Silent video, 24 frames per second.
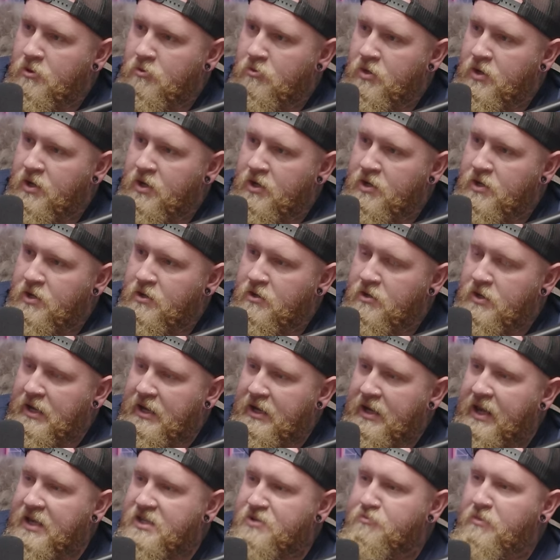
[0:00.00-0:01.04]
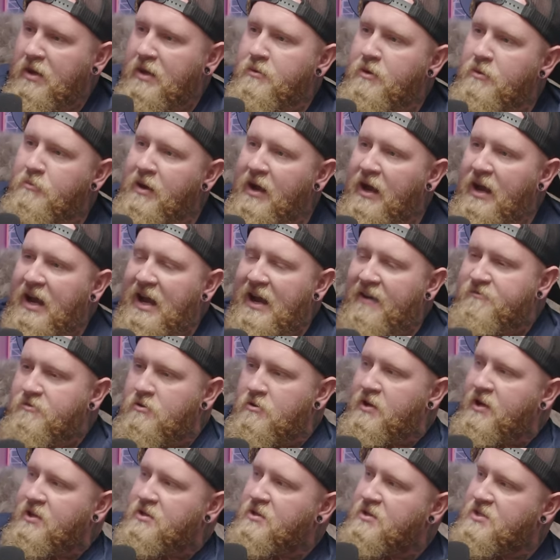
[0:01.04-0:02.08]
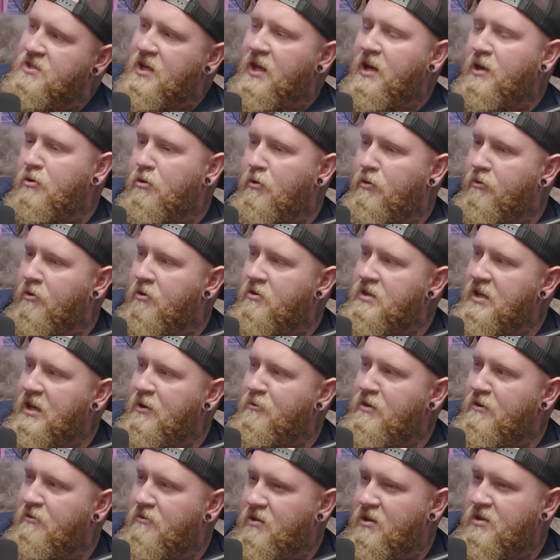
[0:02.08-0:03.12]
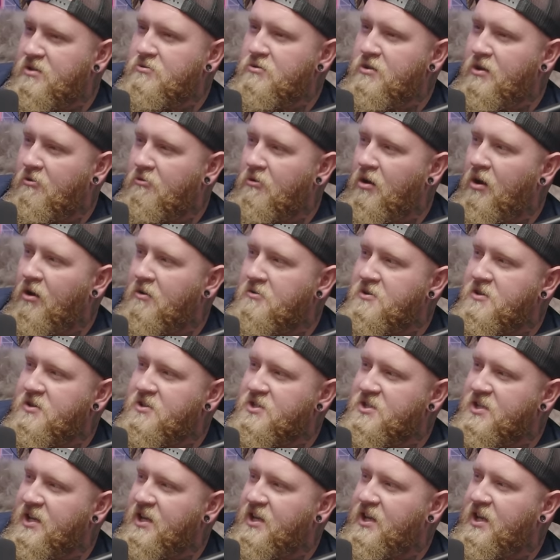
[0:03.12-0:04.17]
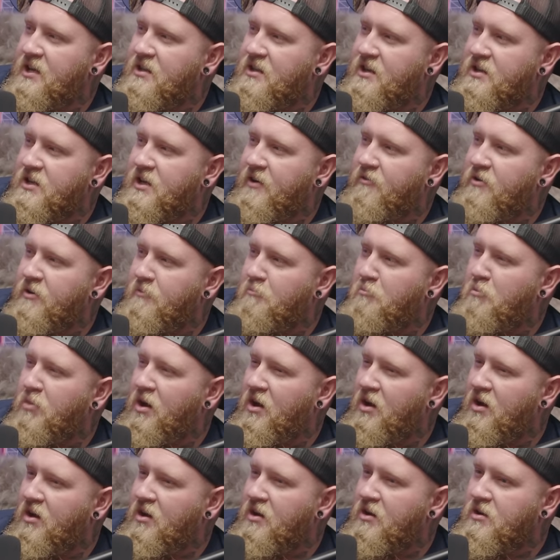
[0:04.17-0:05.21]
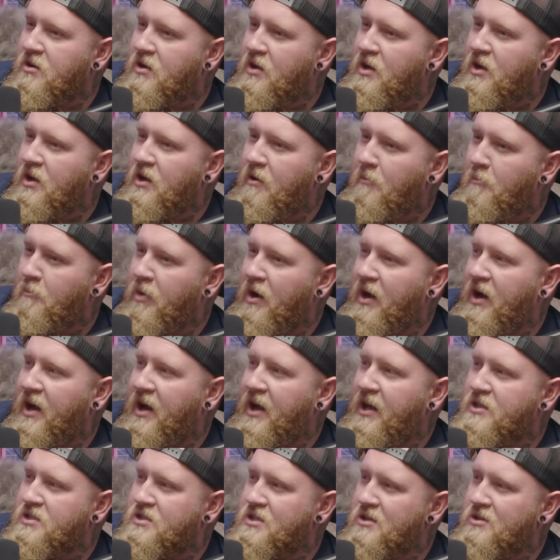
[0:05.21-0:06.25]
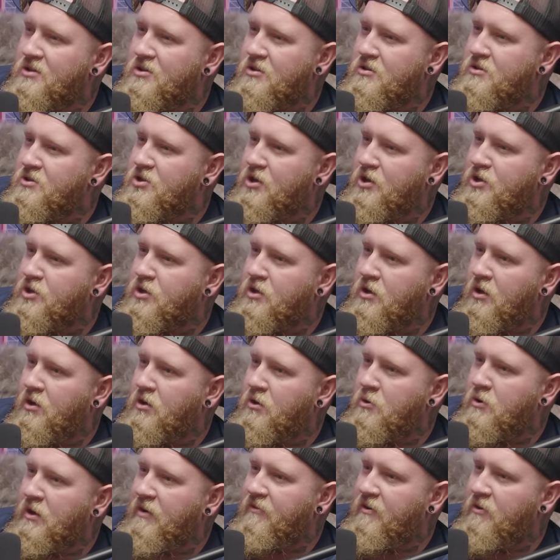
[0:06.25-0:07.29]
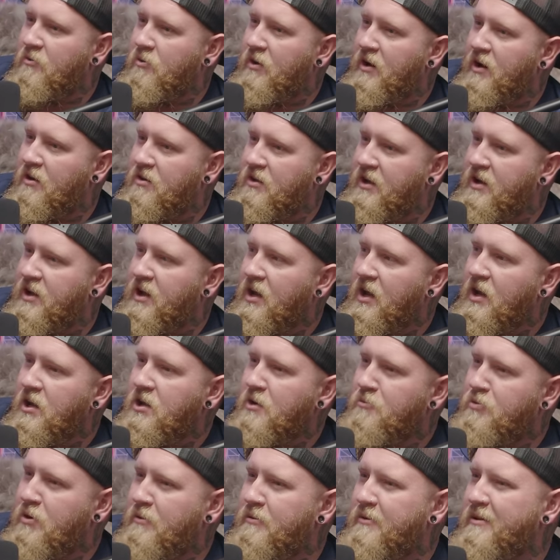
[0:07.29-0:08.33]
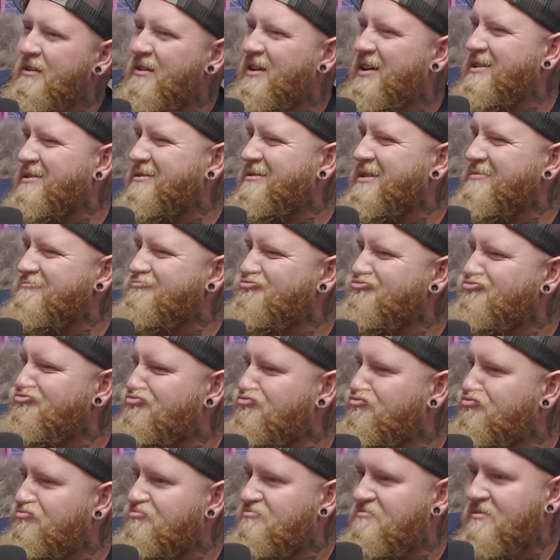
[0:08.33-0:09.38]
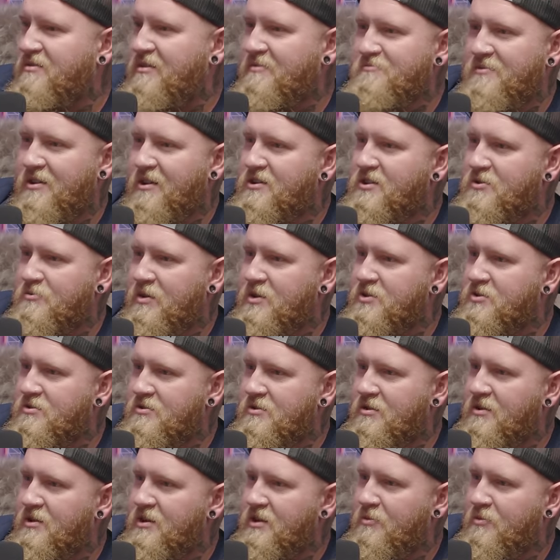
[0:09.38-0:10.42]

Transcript: No way, dude. I guess maybe by after like the second or third day when everything's really gross and stinky and like covered in bug bites and there's just goo everywhere. Like you're probably like, I'm not so interested